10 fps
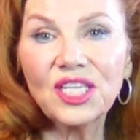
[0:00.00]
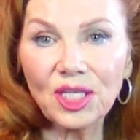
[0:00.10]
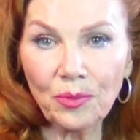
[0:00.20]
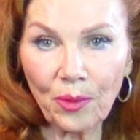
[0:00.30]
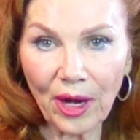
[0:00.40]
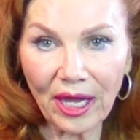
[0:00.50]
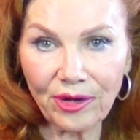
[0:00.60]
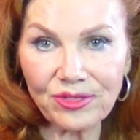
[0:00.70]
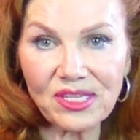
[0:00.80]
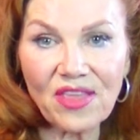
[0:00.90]
deal
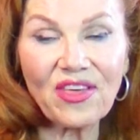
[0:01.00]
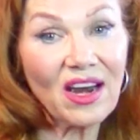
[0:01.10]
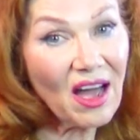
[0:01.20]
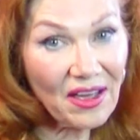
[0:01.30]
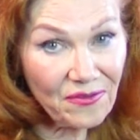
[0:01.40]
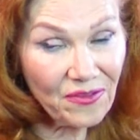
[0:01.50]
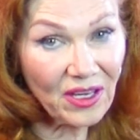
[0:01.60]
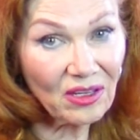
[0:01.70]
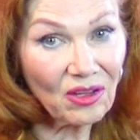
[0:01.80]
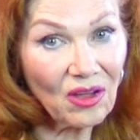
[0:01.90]
breakers that I
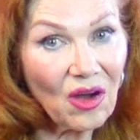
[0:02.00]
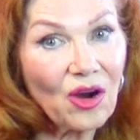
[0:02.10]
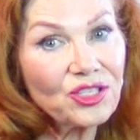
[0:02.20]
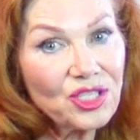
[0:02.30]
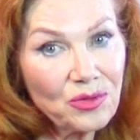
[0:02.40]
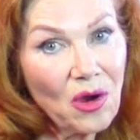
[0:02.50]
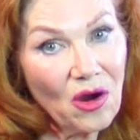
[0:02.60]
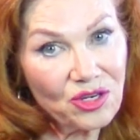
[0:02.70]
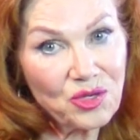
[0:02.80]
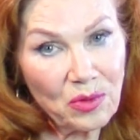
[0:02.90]
feel are too
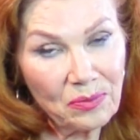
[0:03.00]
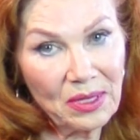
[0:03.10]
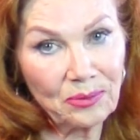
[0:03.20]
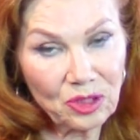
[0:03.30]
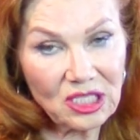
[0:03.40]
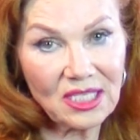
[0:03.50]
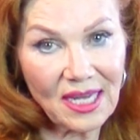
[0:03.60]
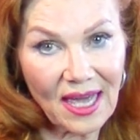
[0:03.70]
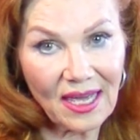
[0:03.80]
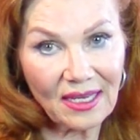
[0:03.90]
harsh with people
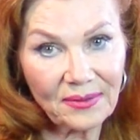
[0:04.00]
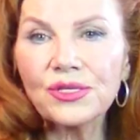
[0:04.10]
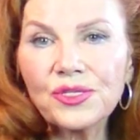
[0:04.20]
today.